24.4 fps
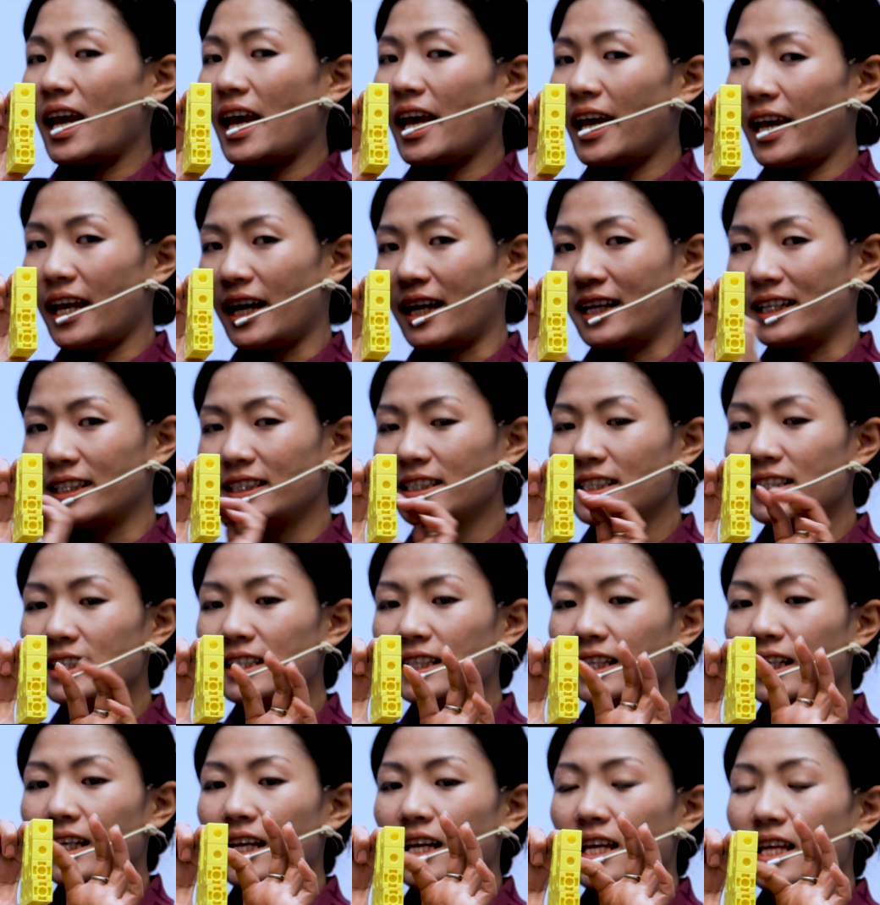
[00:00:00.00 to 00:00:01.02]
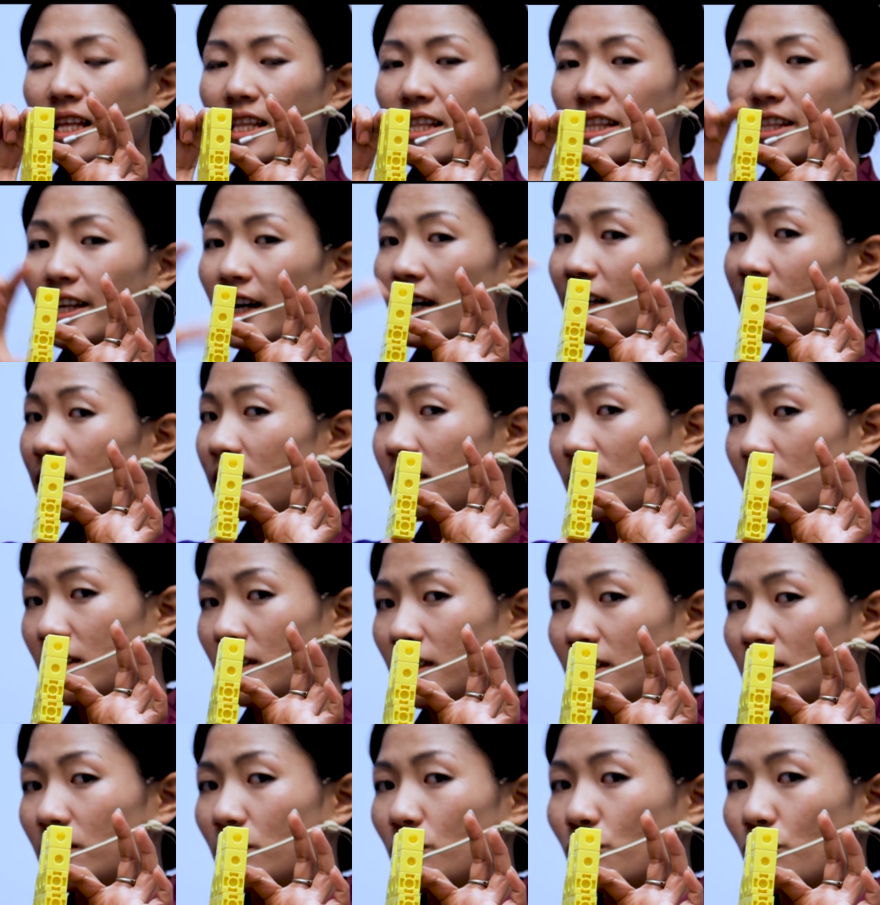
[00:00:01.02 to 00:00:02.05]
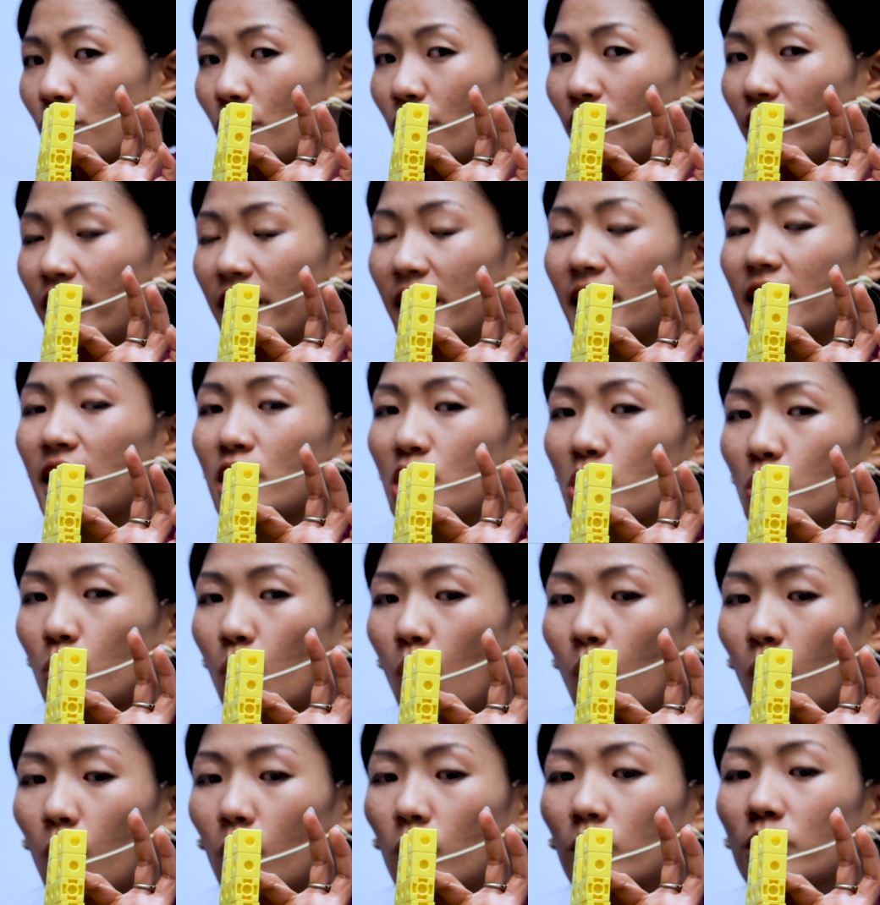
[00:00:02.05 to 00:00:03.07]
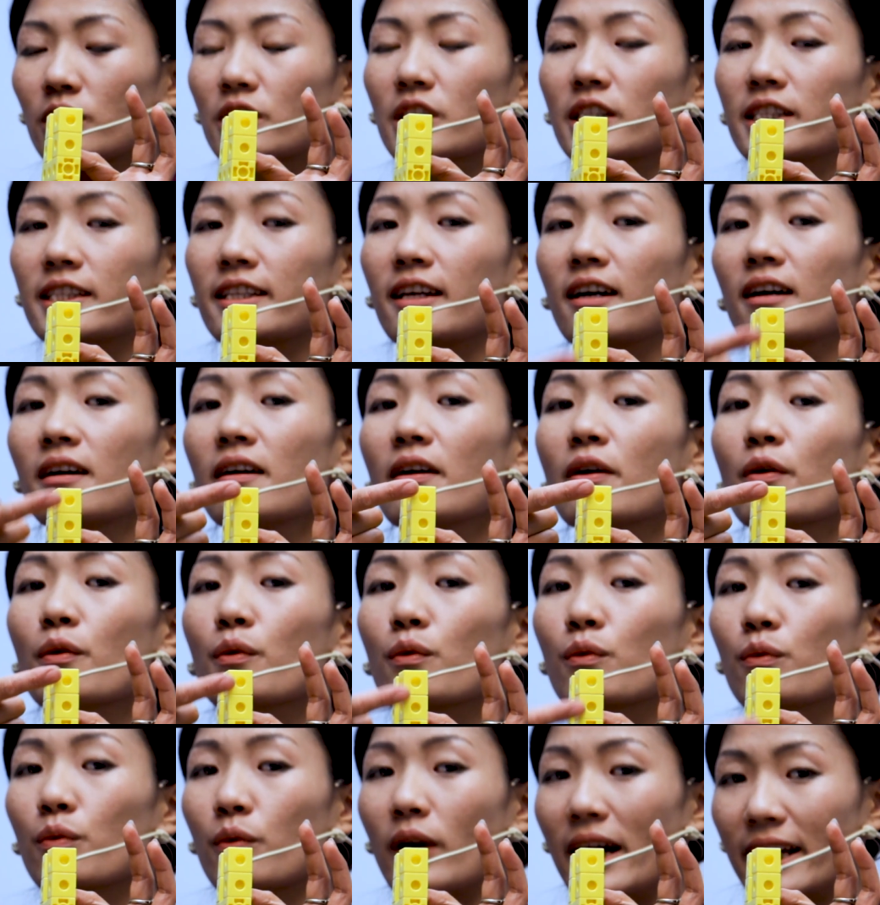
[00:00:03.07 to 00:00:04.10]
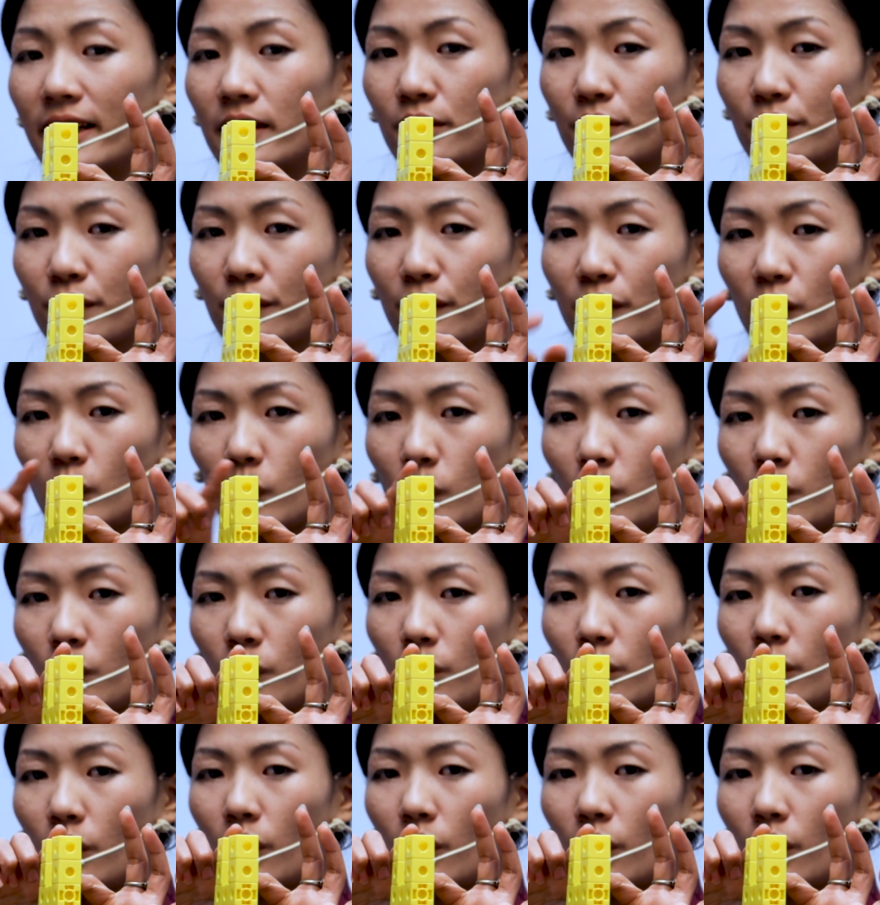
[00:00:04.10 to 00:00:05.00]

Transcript: And that drawing is called the right view.